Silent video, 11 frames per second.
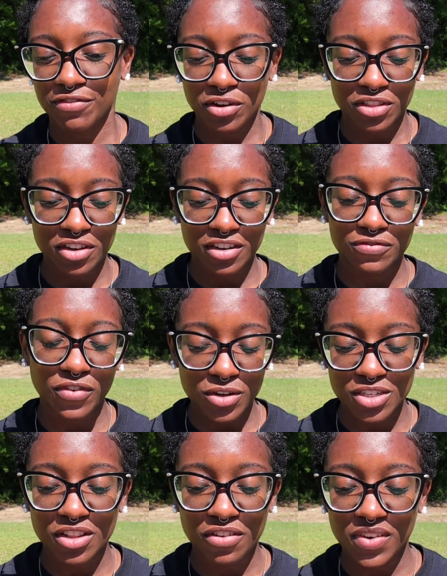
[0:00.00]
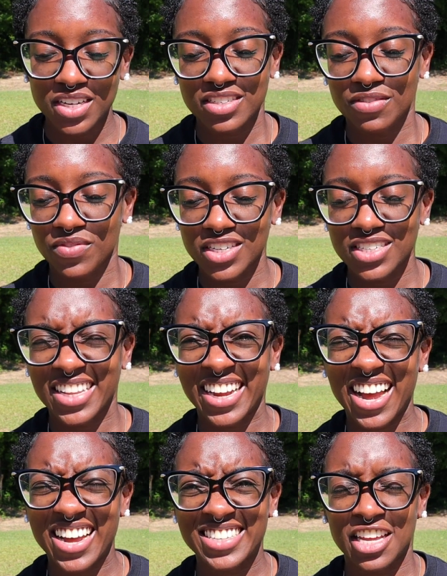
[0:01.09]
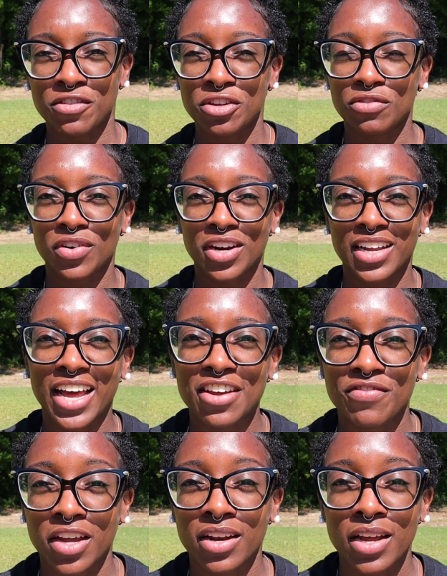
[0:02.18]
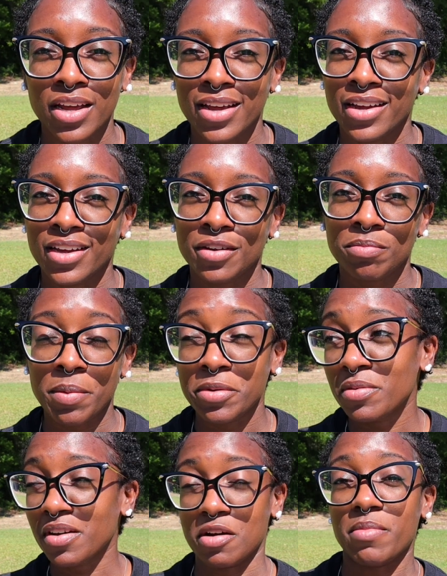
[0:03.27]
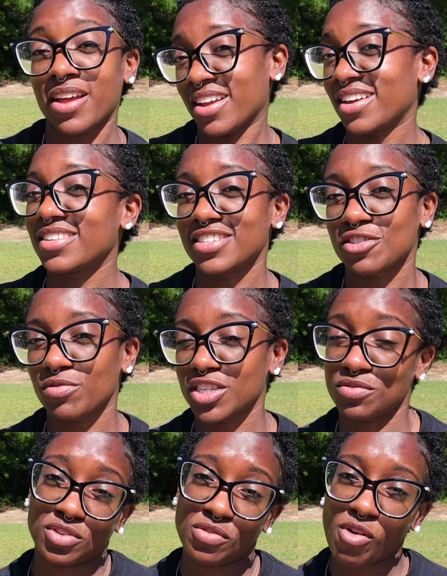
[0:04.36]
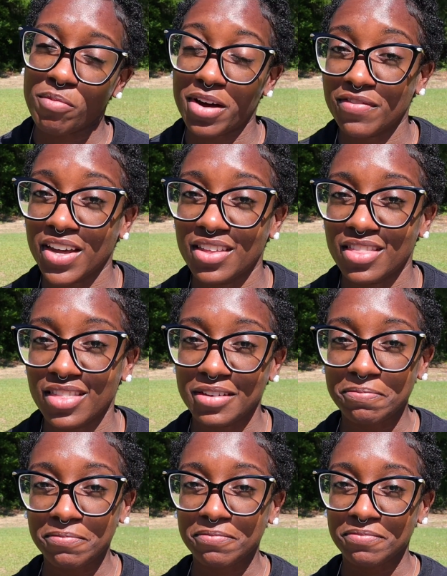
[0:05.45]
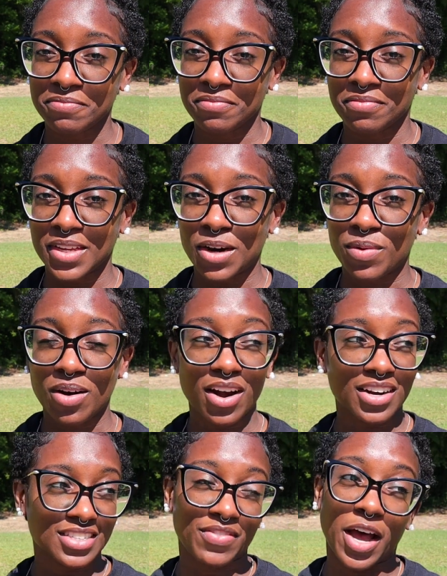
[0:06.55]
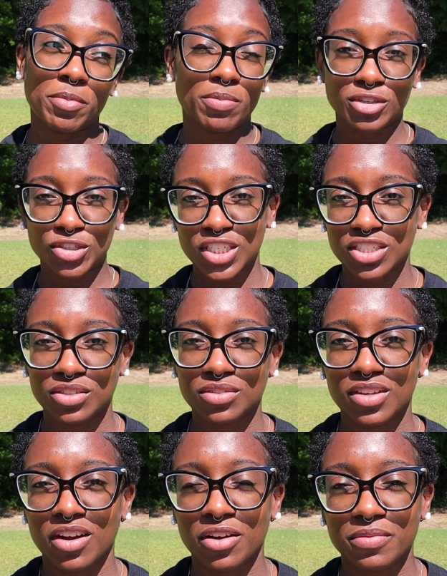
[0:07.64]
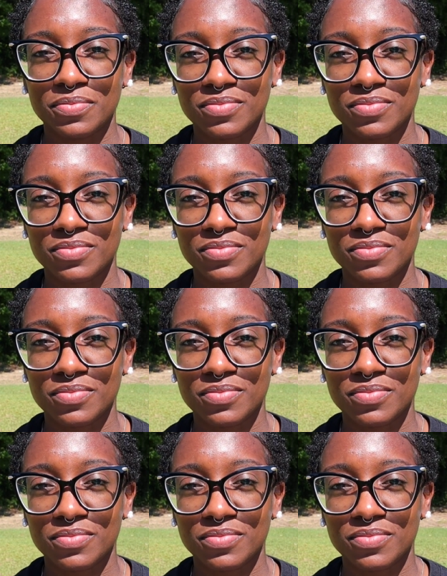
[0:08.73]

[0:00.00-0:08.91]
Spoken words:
Focus on the vision that God has given you for your life. And baby, you can come out of any situation when you walk by faith, regardless of how people treat you, you know.